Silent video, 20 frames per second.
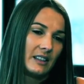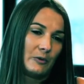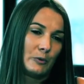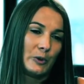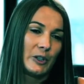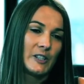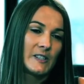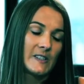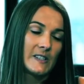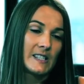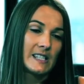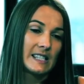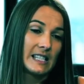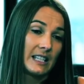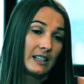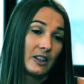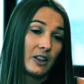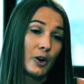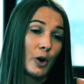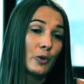versus
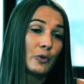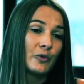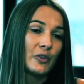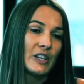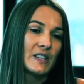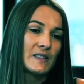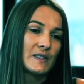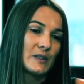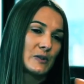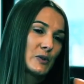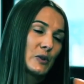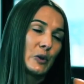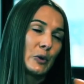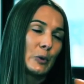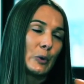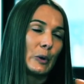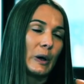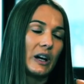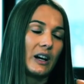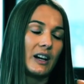the co-investors
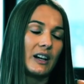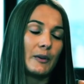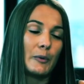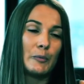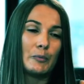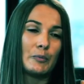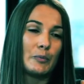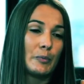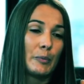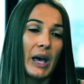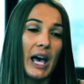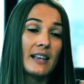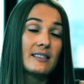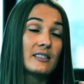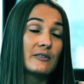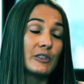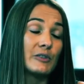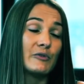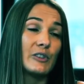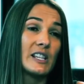who are
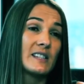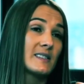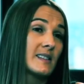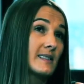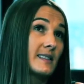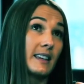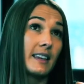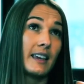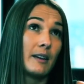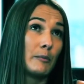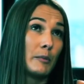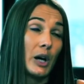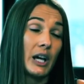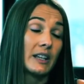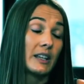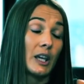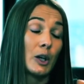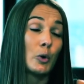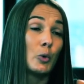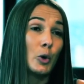passive investors and get
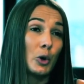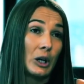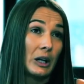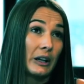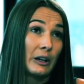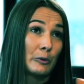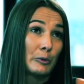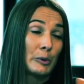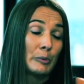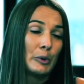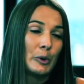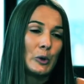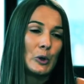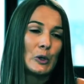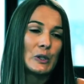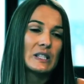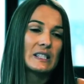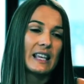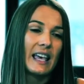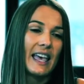might get quarterly
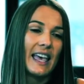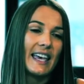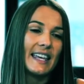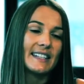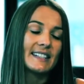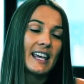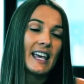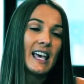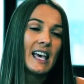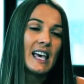reports and